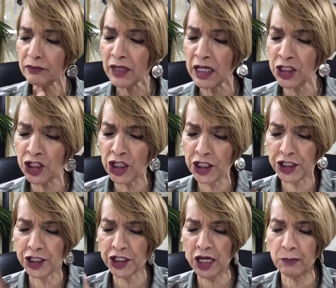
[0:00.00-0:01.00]
in Genesis
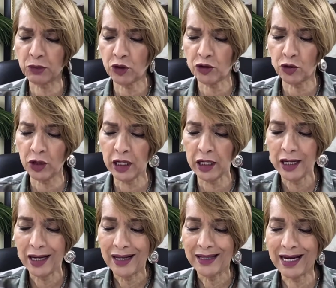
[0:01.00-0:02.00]
chapter 3
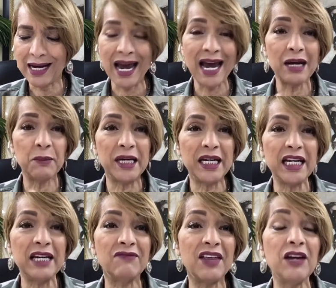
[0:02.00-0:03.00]
that Adam and
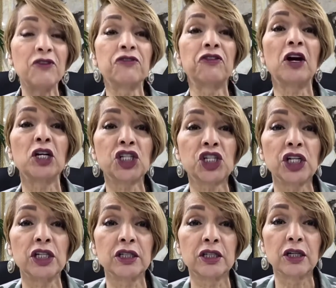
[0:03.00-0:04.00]
Eve they
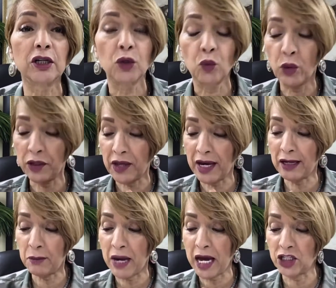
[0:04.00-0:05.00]
functioned with an
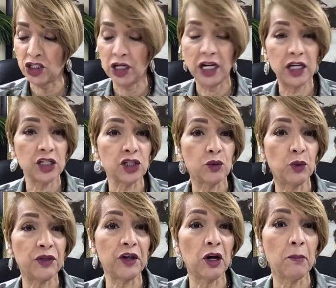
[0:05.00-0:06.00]
imagination, with
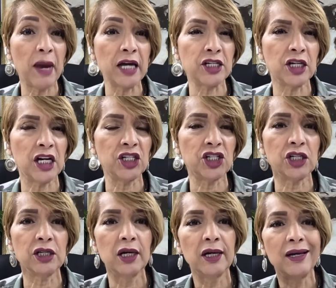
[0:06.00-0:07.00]
their imagination.
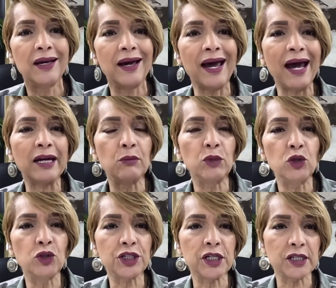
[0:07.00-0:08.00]
Adam
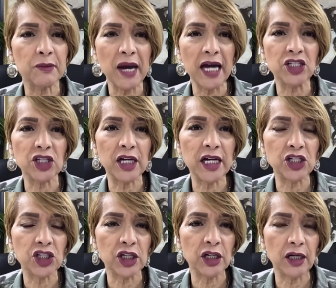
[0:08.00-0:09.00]
used his
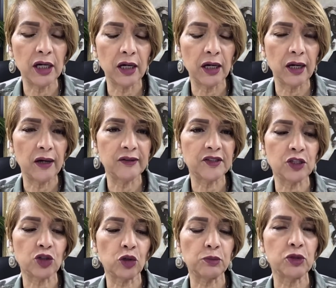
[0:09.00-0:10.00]
imagination, uh, as the
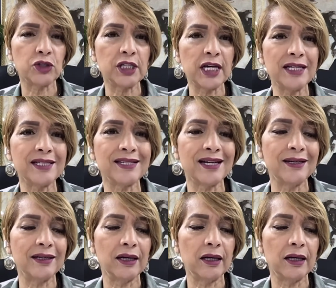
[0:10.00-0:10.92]
scripture says, and